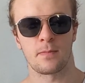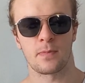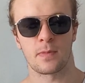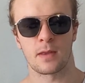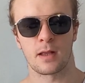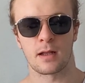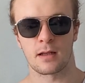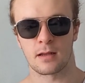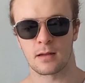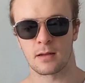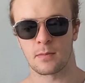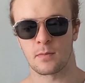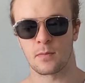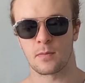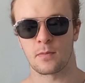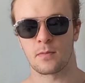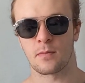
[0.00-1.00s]
like
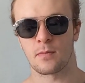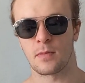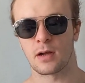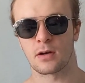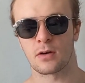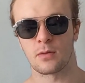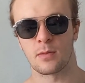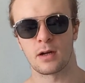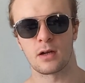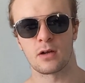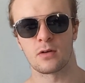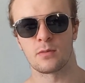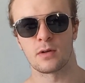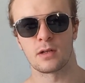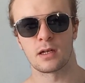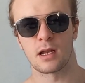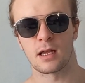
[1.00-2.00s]

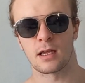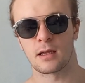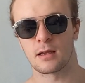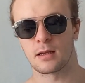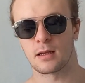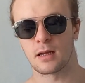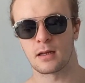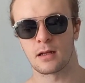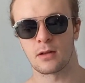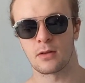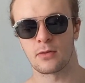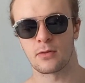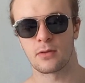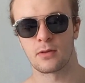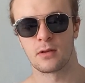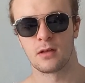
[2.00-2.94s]
microbiome and like gut health